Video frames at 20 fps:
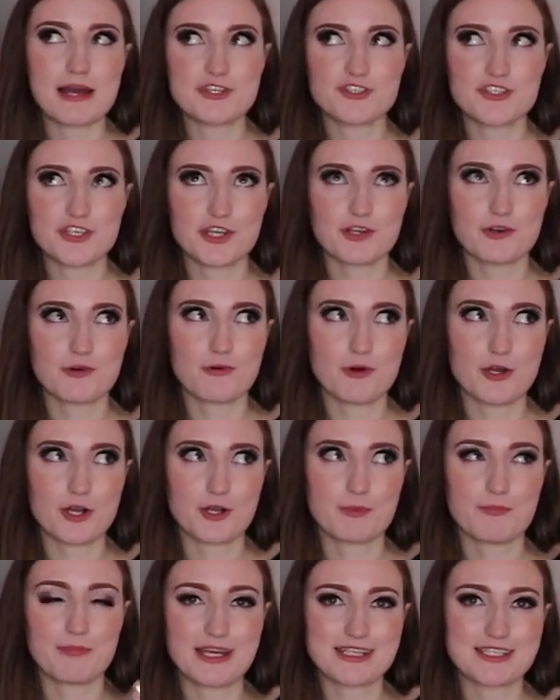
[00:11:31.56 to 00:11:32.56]
magic
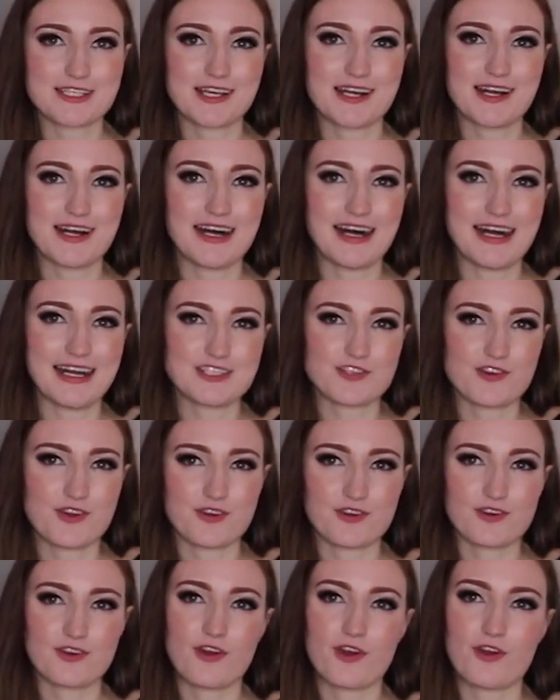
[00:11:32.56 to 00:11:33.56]
work better. I
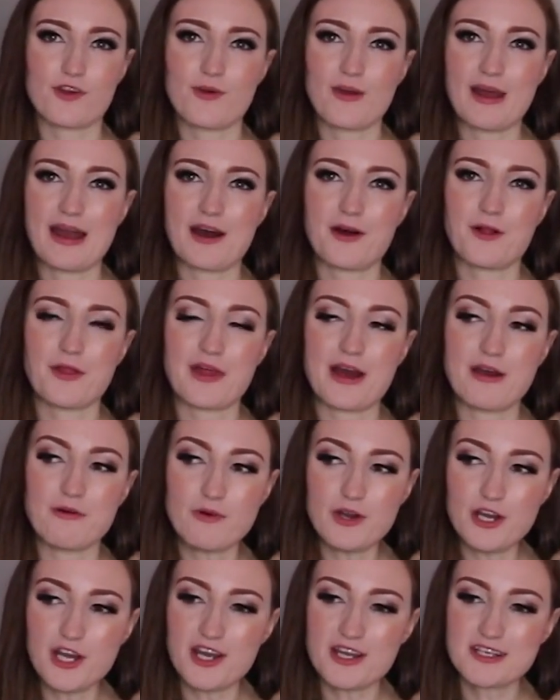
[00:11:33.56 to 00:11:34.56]
don't know how
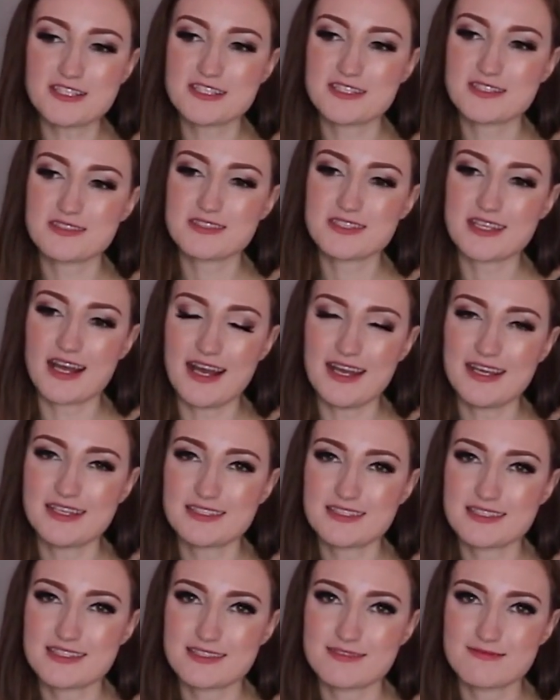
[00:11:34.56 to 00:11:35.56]
that works.
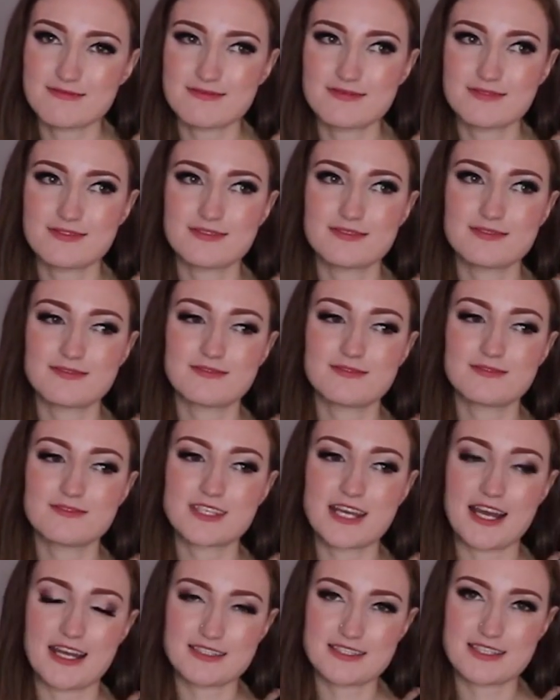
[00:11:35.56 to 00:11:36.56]
Science
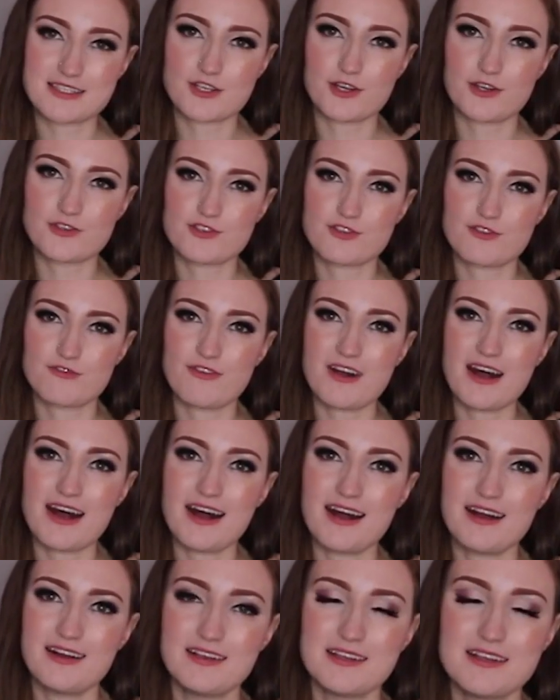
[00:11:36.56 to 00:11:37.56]
has gone too
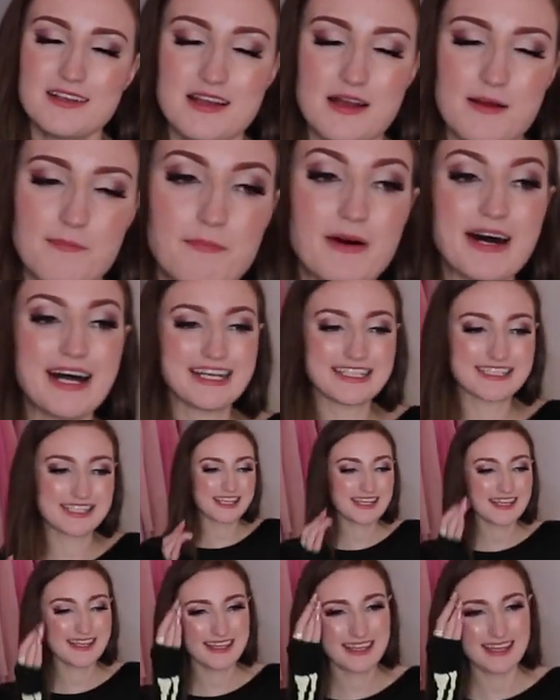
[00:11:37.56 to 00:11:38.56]
far.
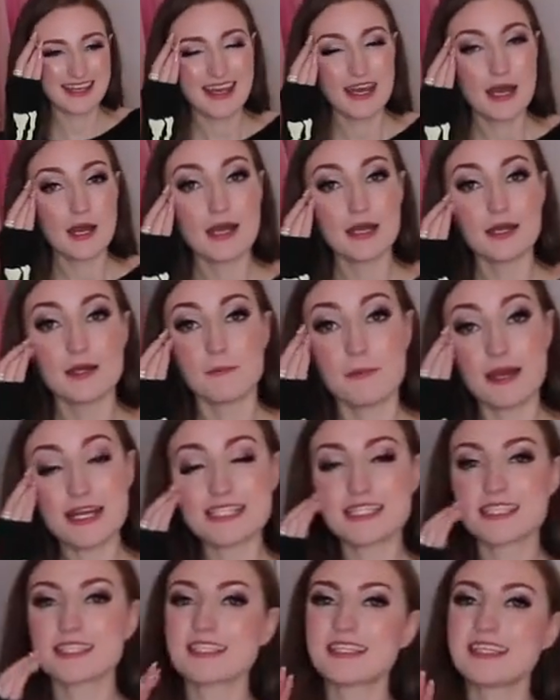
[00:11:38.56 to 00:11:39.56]
But
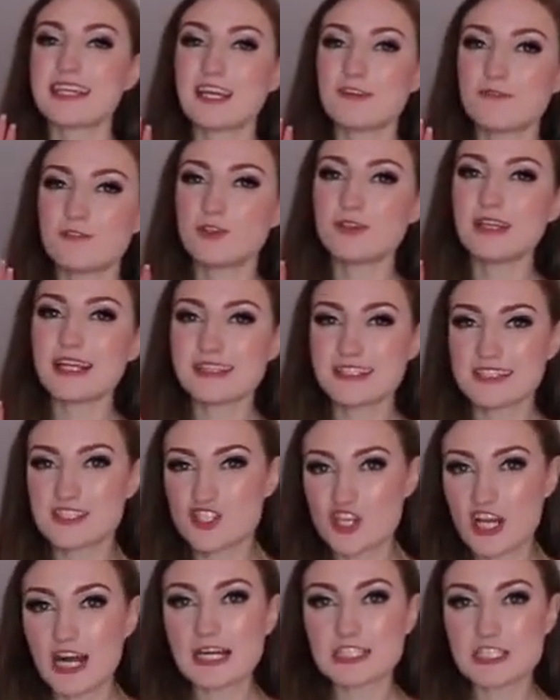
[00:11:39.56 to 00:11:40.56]
basically, if you let
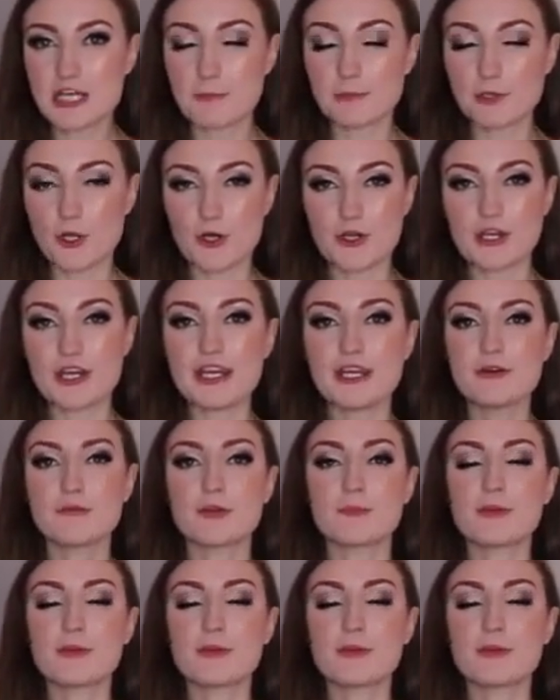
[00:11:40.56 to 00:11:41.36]
this charge up longer, it